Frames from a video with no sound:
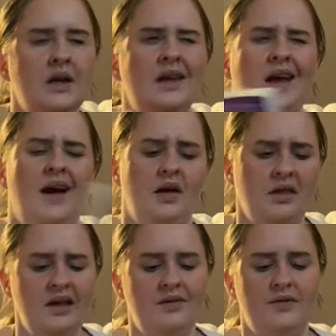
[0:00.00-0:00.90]
Yeah, I
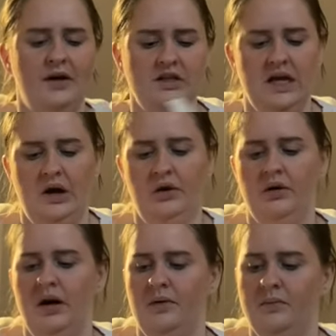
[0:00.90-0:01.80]
think it's Fairy Tale,
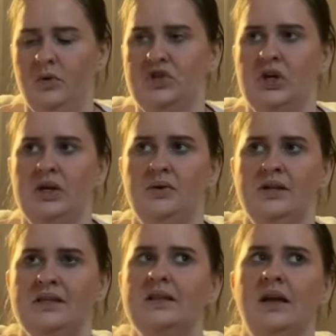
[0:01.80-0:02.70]
which I know
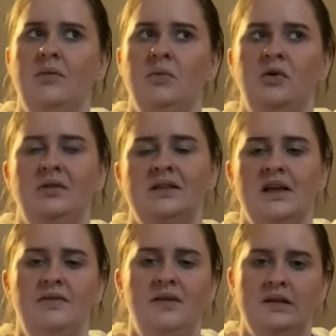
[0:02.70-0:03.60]
is like more of his
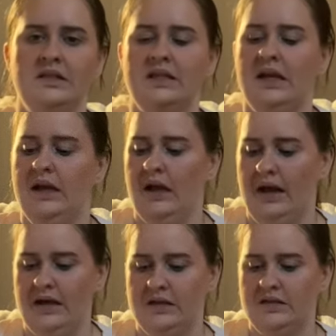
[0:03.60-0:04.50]
like
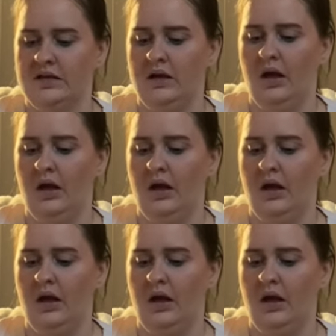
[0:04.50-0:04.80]
fantasy-esque